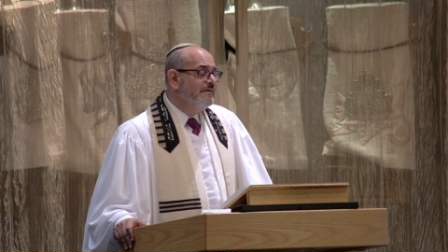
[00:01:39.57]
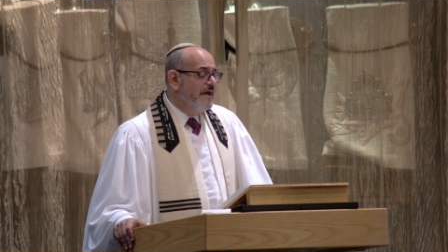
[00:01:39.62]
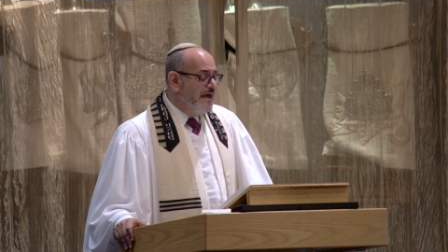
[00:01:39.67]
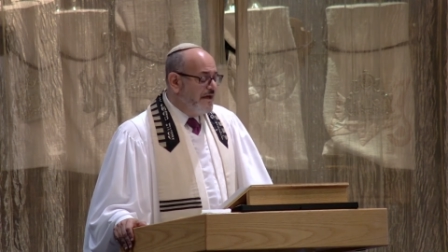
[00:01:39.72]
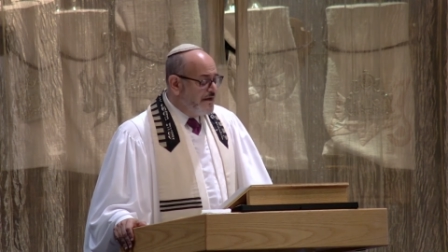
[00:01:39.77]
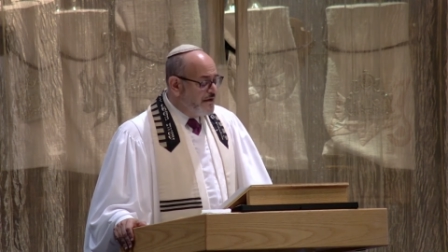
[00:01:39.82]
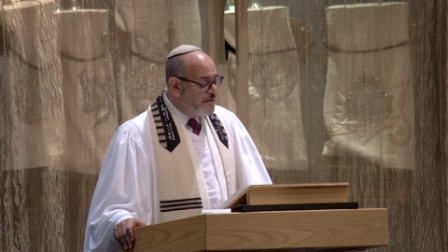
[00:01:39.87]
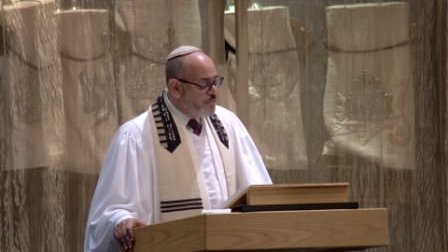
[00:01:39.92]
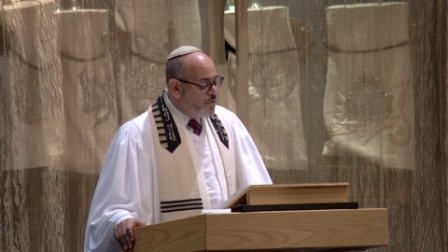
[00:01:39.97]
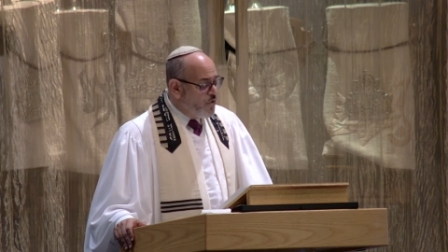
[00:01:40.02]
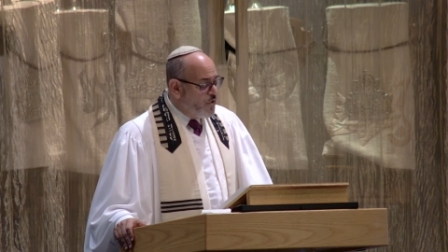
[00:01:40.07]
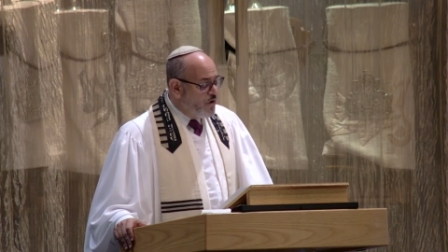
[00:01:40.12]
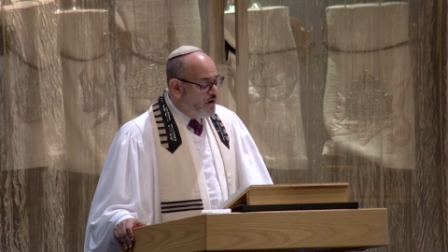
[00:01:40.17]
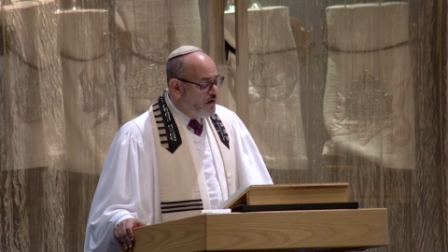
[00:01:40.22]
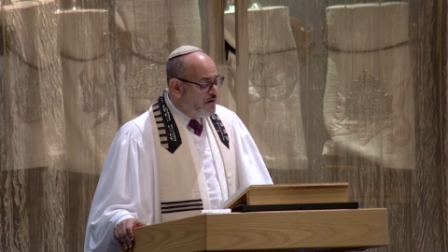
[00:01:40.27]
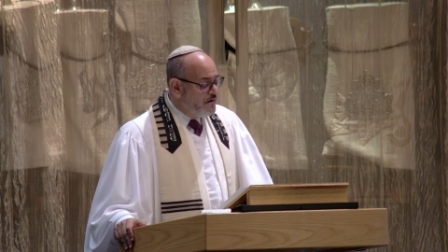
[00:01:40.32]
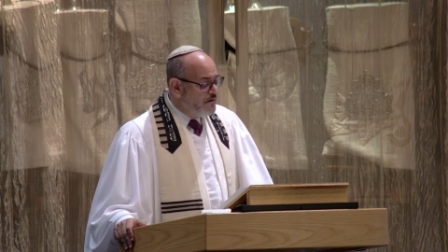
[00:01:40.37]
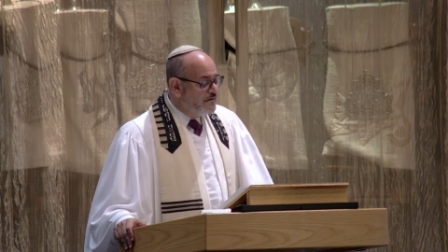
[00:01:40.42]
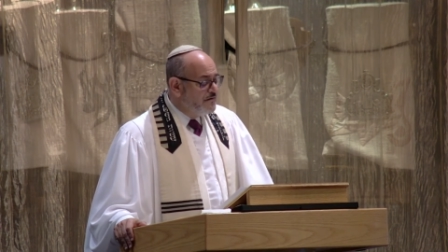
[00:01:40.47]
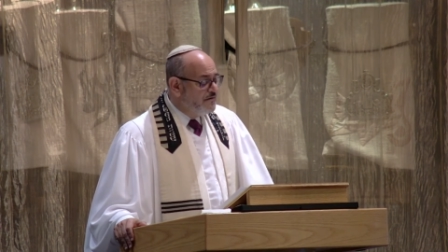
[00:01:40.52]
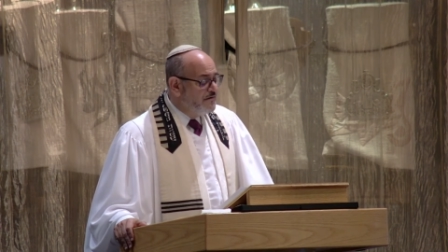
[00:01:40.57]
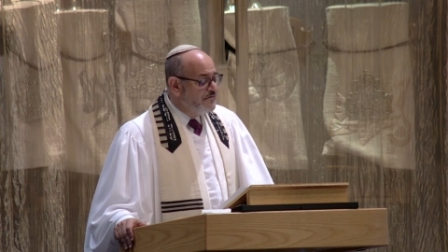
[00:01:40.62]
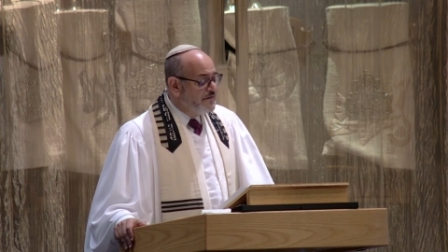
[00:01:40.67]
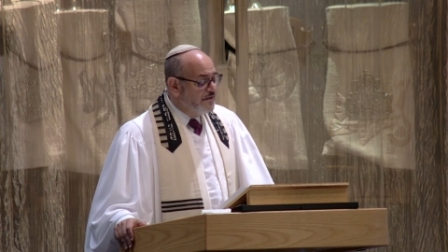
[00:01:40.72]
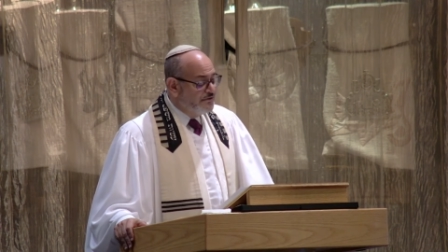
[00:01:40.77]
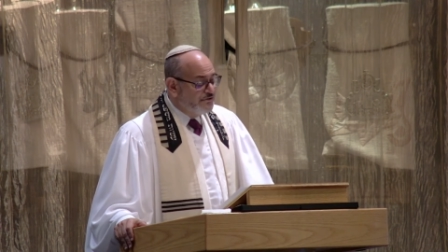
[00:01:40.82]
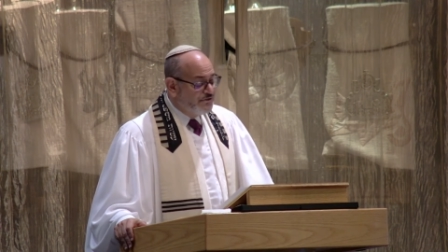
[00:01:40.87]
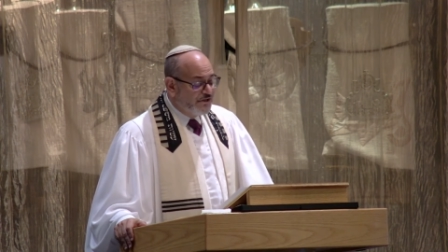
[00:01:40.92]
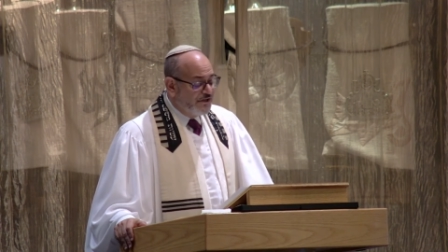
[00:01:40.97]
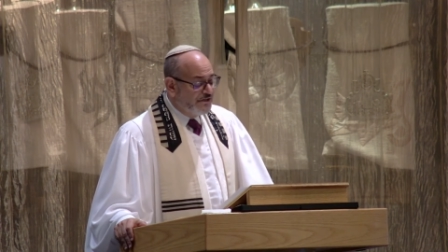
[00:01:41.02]
and in more
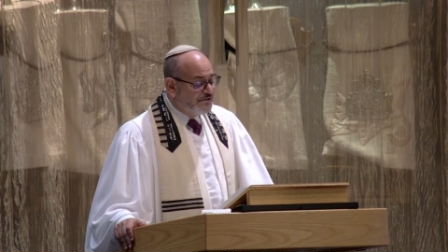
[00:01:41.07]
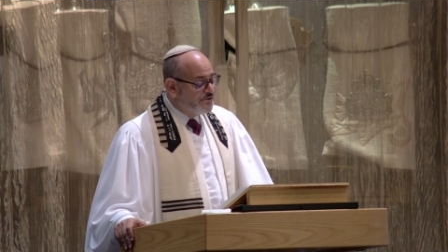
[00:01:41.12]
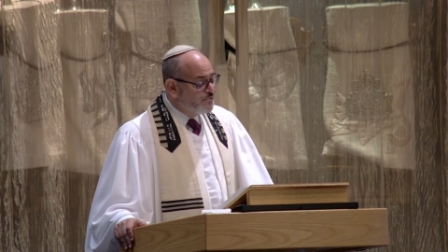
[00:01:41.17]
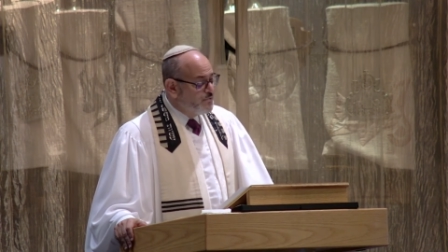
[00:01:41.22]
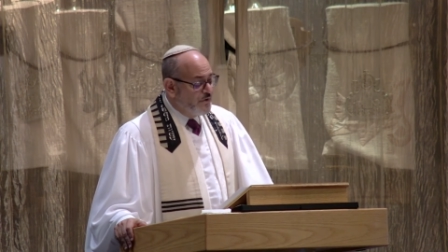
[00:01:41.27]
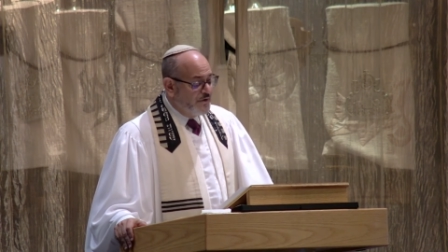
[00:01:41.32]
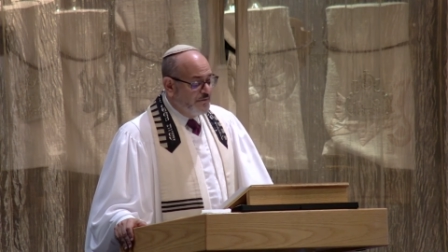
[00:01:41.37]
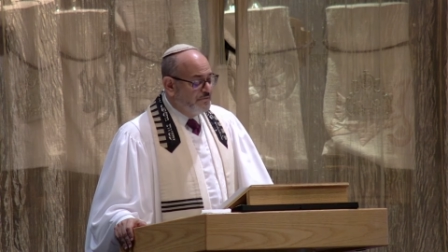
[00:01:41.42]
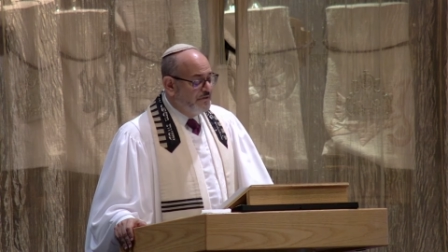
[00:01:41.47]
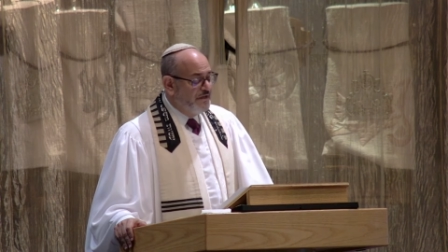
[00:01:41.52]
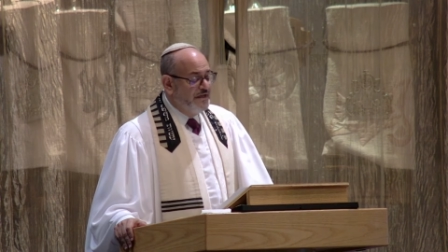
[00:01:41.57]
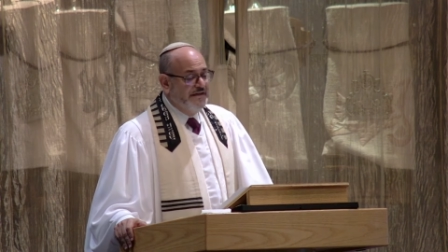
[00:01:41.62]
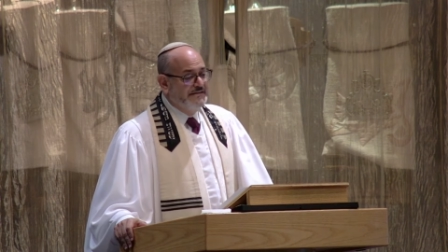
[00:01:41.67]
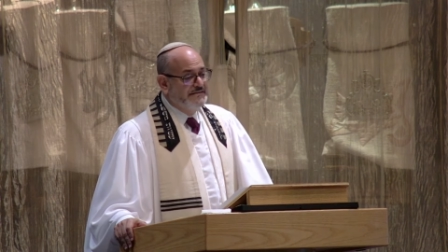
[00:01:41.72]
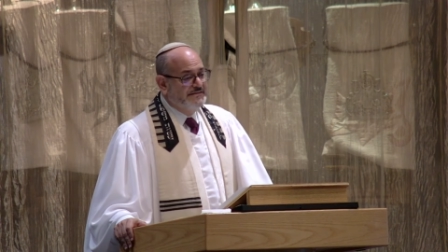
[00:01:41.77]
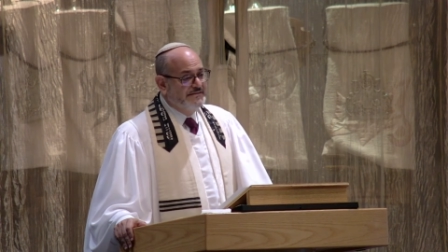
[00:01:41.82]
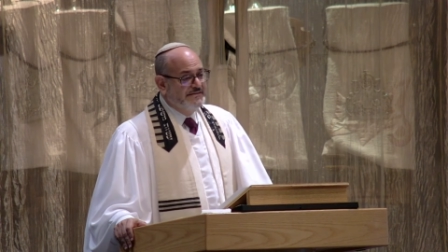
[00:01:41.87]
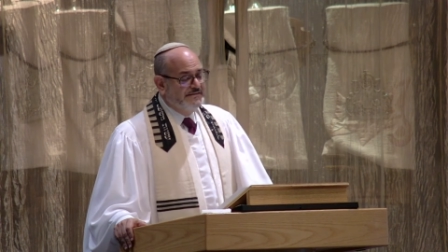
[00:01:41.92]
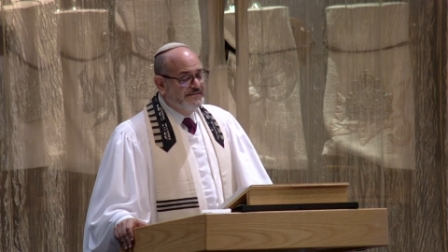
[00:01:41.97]
than just one place.